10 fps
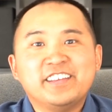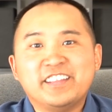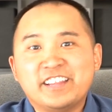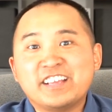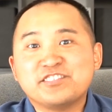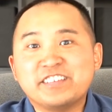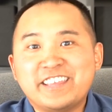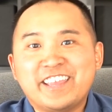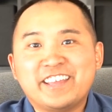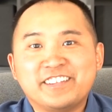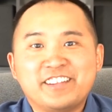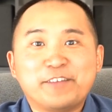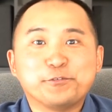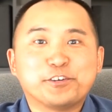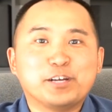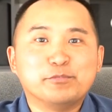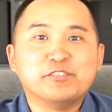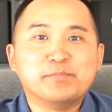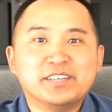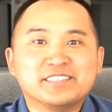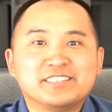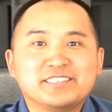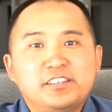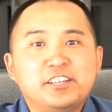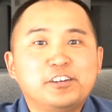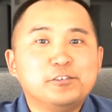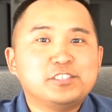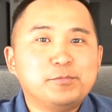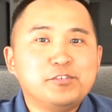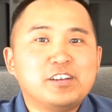and it actually can after a couple of months. Now I know some of you